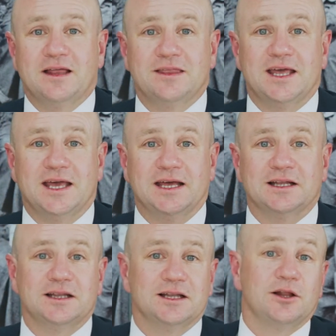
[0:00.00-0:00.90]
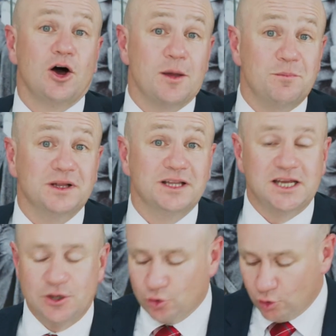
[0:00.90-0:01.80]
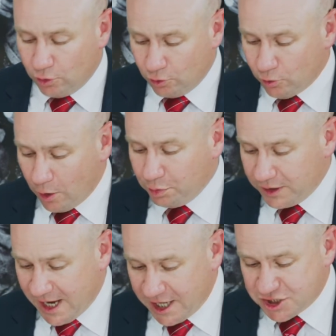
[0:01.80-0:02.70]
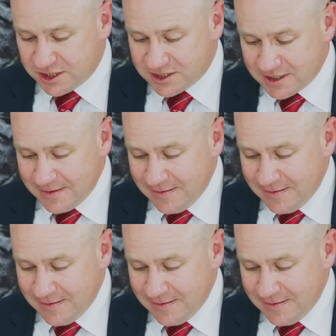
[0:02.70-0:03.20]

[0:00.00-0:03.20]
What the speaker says: their liability or obligations